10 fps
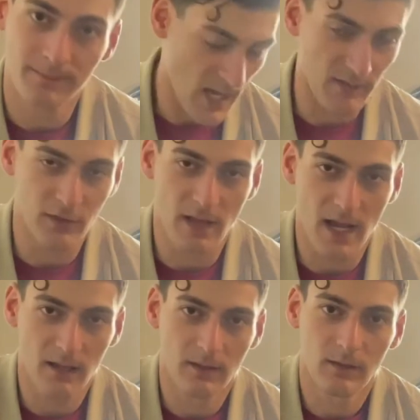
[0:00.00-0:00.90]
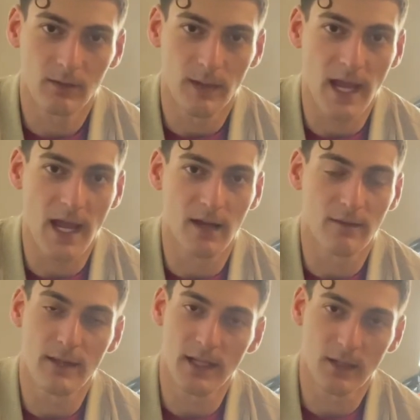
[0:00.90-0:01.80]
After that, we
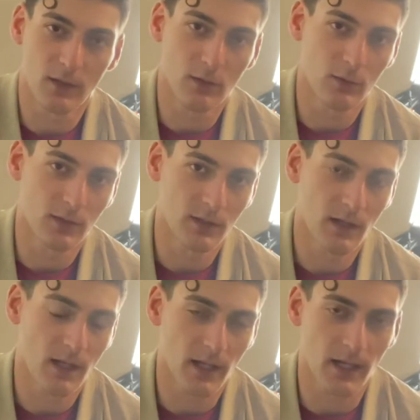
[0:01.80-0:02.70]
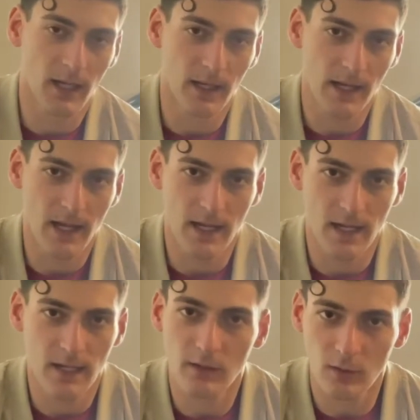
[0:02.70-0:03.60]
have the intercooler. I got a
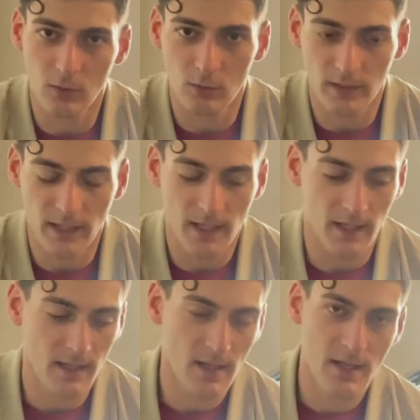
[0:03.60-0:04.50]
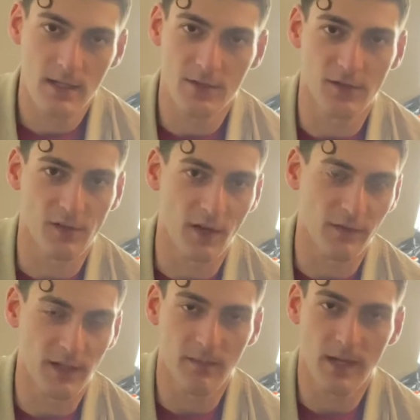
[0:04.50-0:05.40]
intercooler kit just off
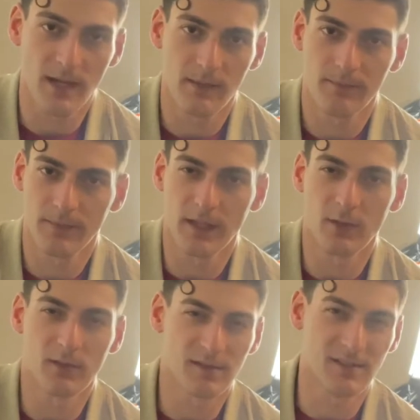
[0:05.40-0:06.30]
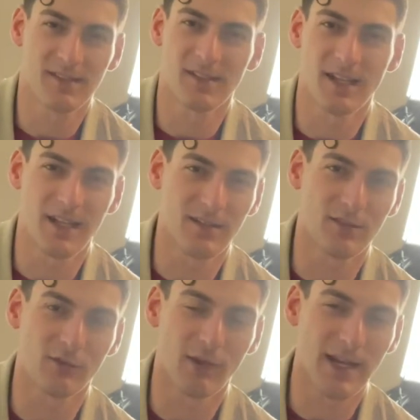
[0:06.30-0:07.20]
eBay. It was listed as
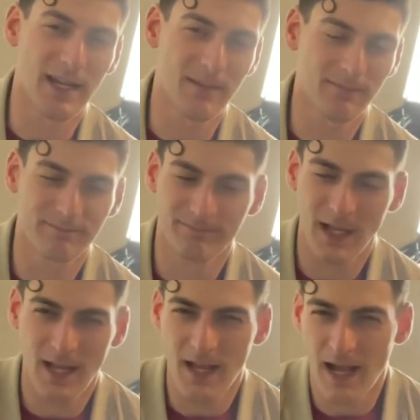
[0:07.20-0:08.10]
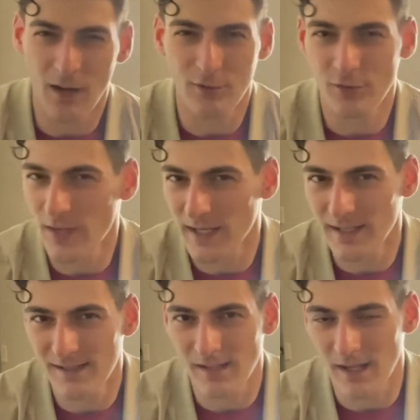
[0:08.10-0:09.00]
Greddy. How true that
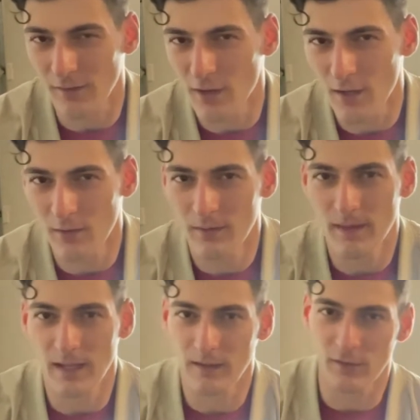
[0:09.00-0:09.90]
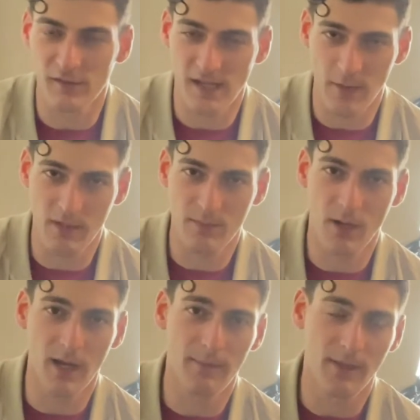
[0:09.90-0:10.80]
is, I don't know. That little sandwich
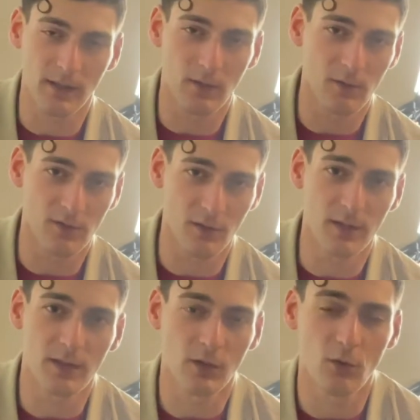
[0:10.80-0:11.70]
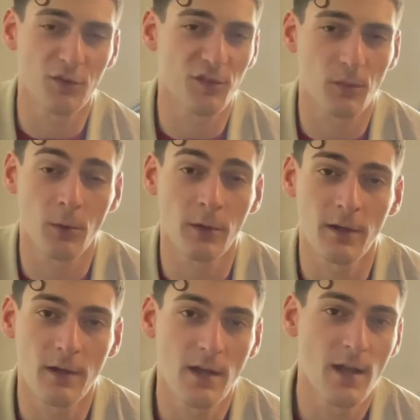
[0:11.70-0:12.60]
pipe that goes underneath the core
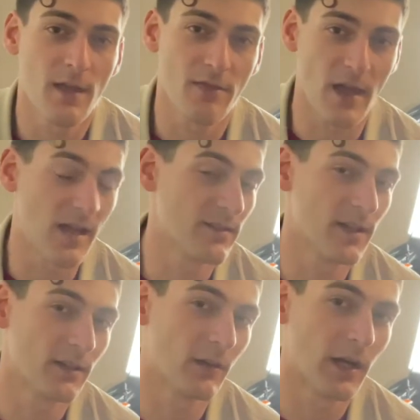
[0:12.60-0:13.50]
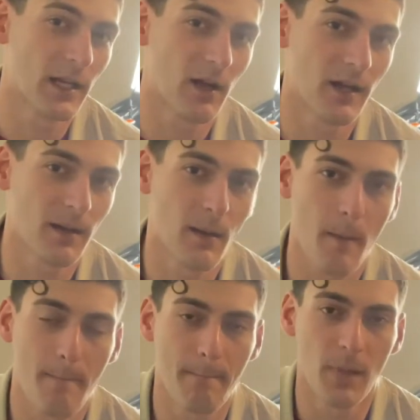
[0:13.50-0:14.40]
support, that said Greddy on it,
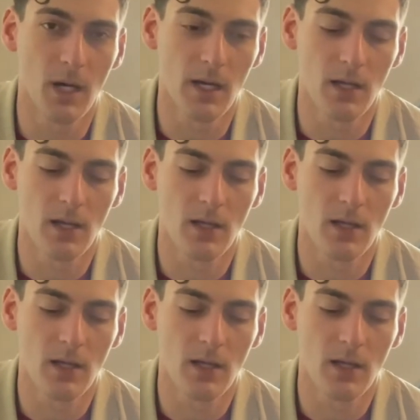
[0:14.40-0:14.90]
but